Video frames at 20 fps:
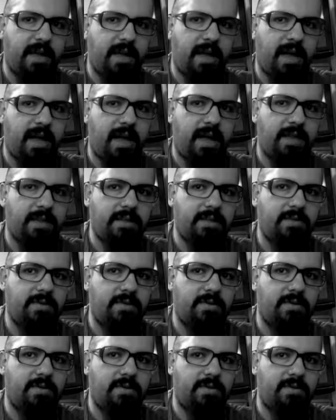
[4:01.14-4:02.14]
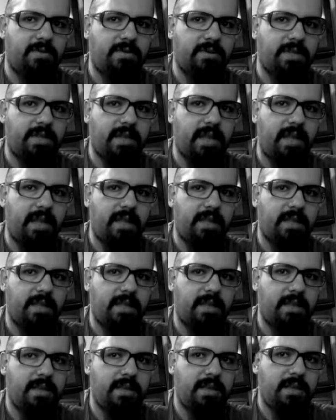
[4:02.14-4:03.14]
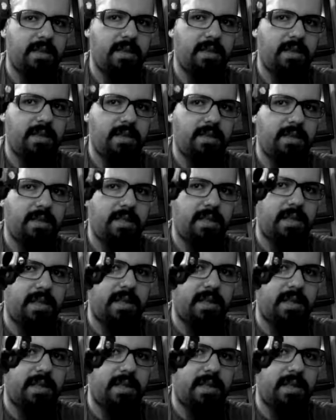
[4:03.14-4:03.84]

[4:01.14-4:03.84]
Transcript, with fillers: as you rotate the